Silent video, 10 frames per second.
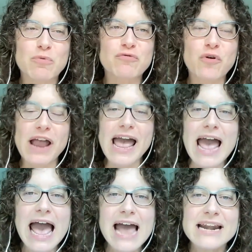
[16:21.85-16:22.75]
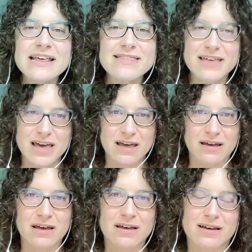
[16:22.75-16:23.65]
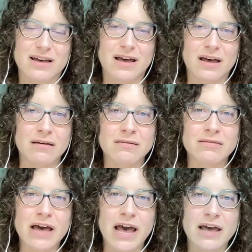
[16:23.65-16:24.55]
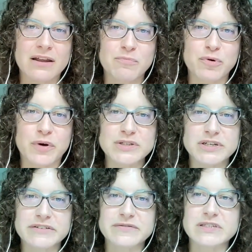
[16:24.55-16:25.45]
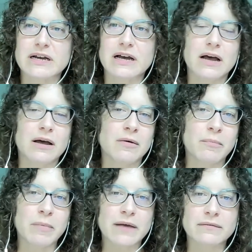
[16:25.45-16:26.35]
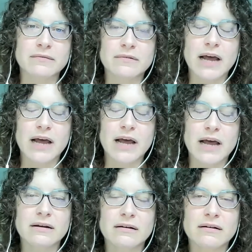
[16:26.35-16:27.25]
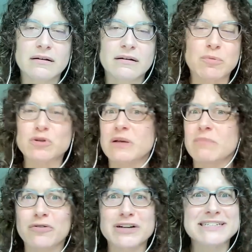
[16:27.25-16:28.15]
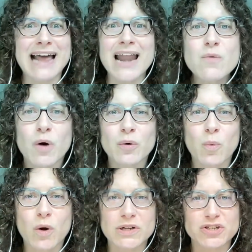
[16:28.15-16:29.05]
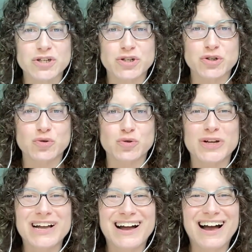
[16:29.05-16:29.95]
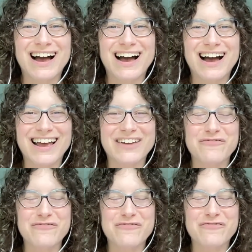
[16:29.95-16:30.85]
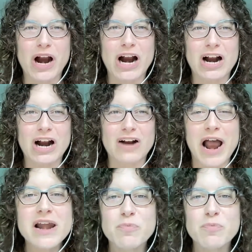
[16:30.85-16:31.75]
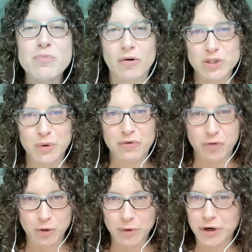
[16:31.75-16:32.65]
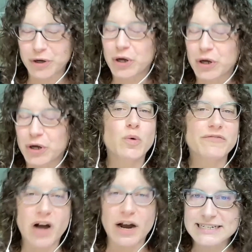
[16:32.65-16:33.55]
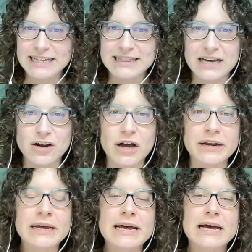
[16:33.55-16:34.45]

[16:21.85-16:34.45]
for anything that progressives and liberals and moderates and anyone wants to do for any progress going forward, we've got to take that on.